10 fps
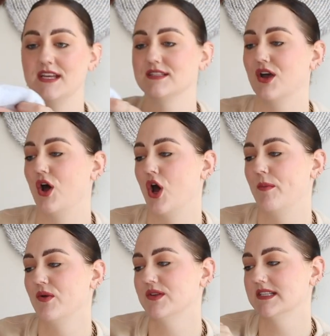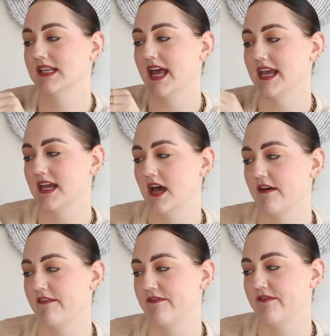It's almost like
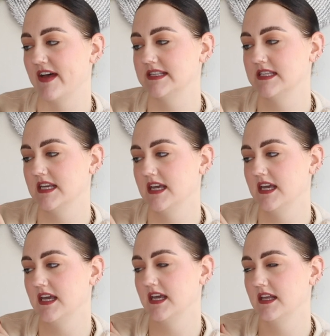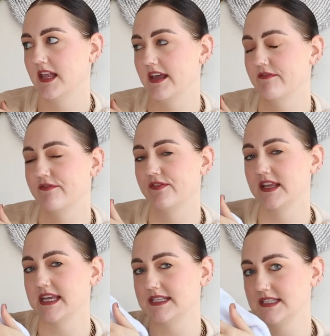a fuzzy, like
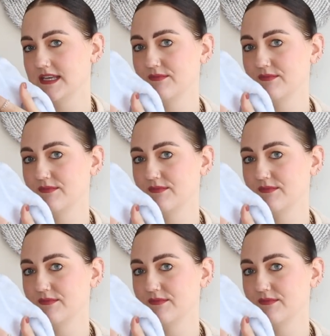fleecy